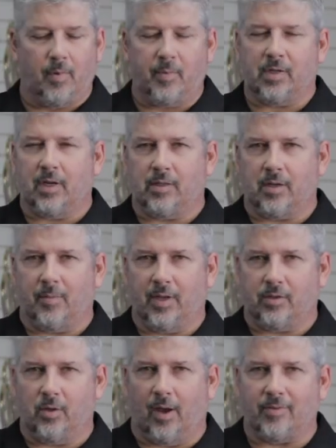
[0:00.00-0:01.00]
let me tell you something
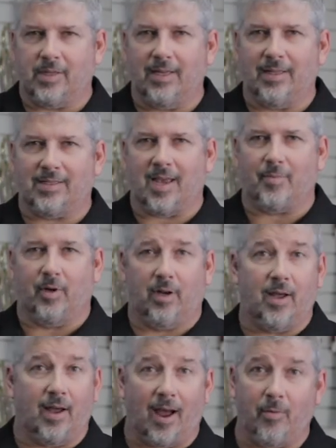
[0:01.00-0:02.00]
else too. I've seen this happen a
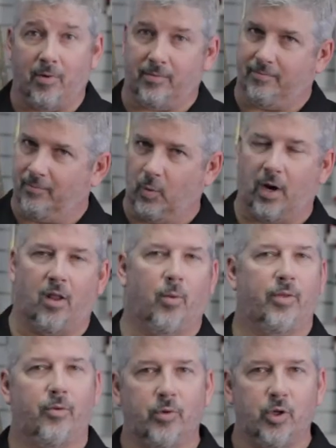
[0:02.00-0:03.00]
lot. I would, went all
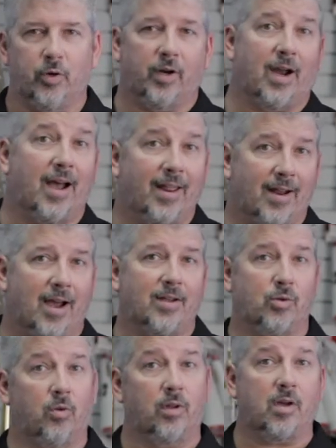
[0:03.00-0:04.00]
the way through junior high and high
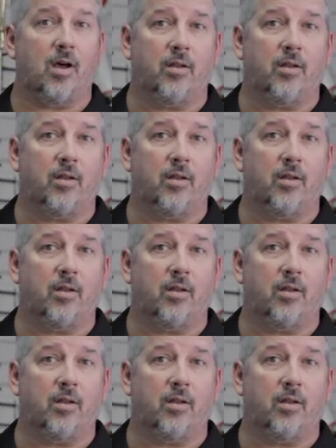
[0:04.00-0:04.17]
school and